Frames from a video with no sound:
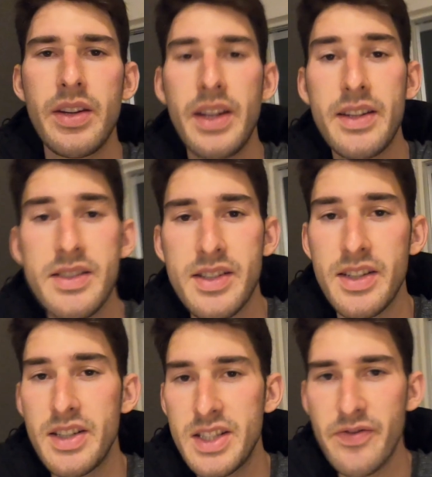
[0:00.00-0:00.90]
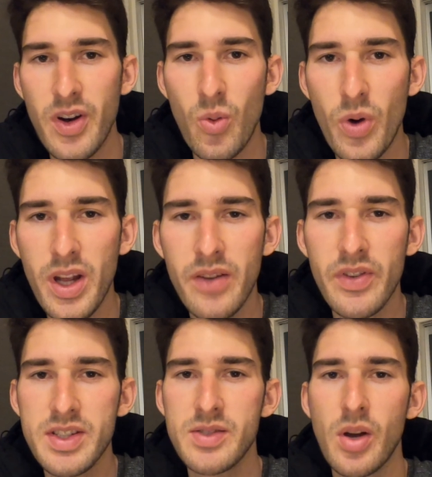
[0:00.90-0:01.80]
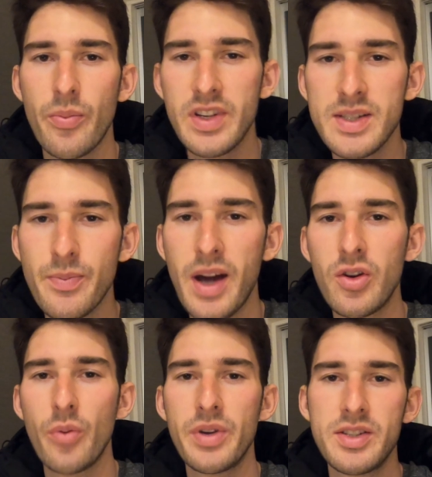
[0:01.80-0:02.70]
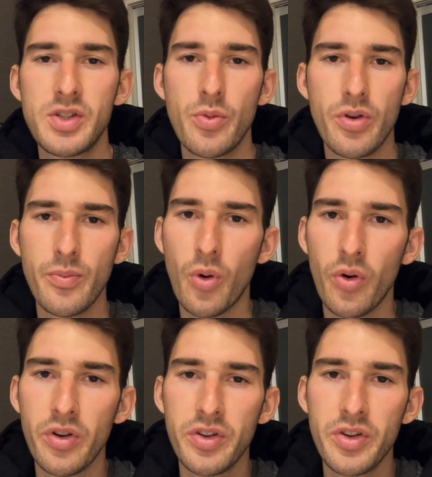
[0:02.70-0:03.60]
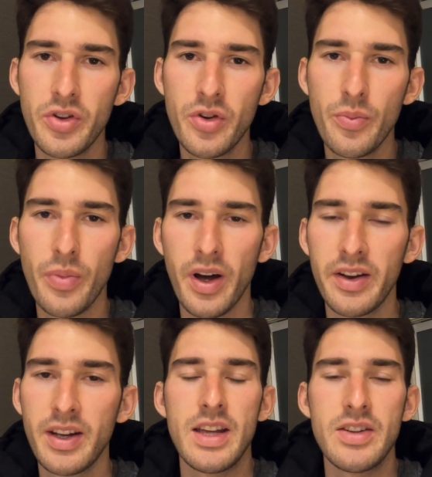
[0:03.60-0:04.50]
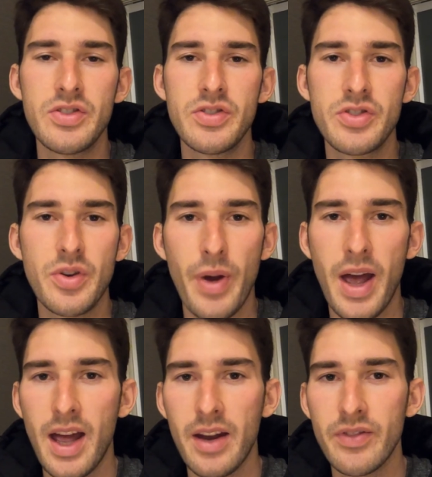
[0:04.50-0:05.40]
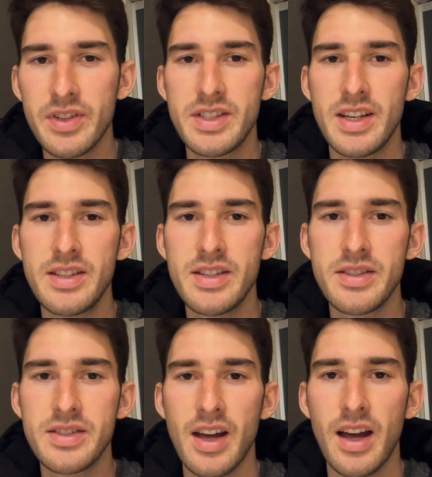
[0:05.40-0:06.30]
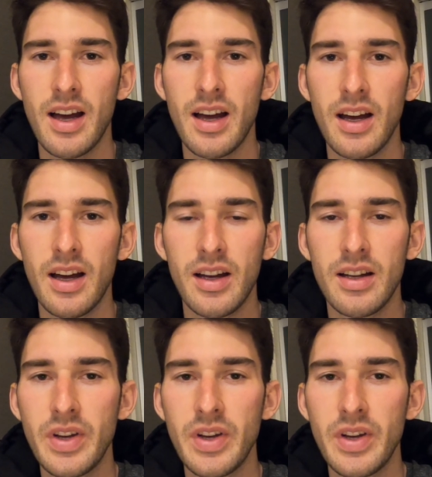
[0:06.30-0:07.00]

Next is the when. This might not be super important to you, but in Japan the seasons are